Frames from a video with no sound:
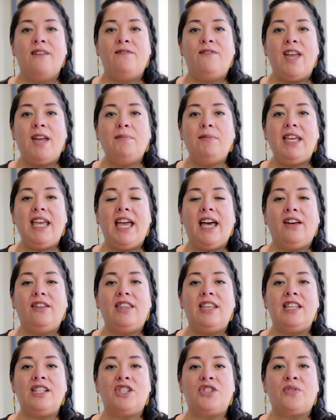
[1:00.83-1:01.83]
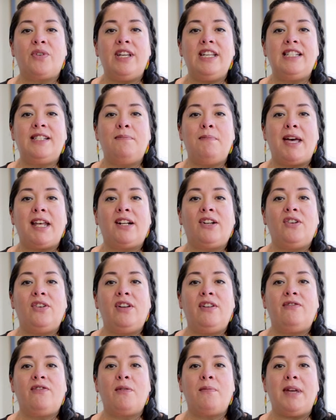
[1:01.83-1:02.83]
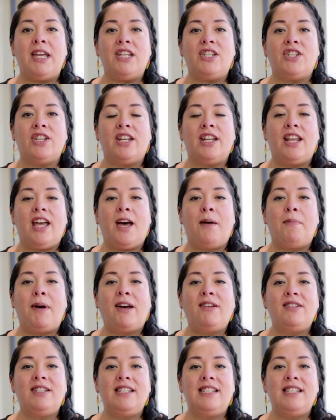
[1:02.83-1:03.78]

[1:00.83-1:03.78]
Family health history is medical information about